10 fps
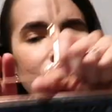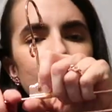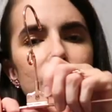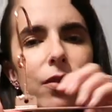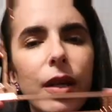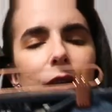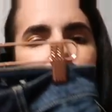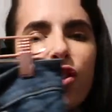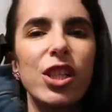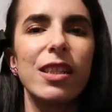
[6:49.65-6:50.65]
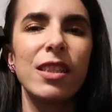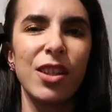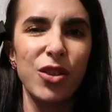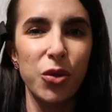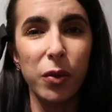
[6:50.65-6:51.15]
I really don't care for jeans
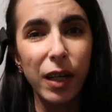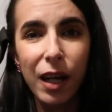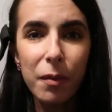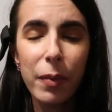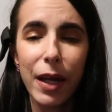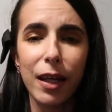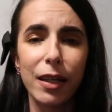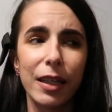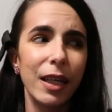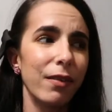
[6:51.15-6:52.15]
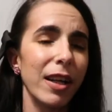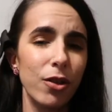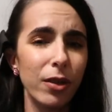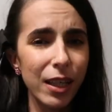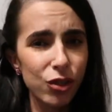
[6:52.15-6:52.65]
that are torn up and if I
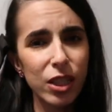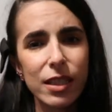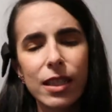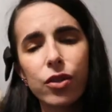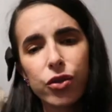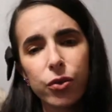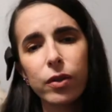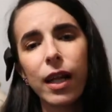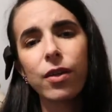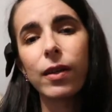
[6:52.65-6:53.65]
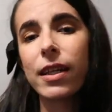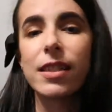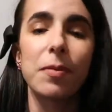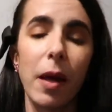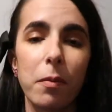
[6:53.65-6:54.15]
do get jeans that are torn, I don't like
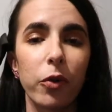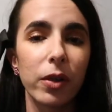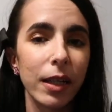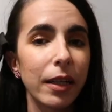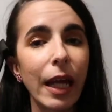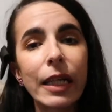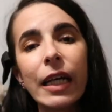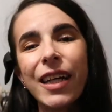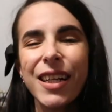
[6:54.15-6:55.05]
to spend more than like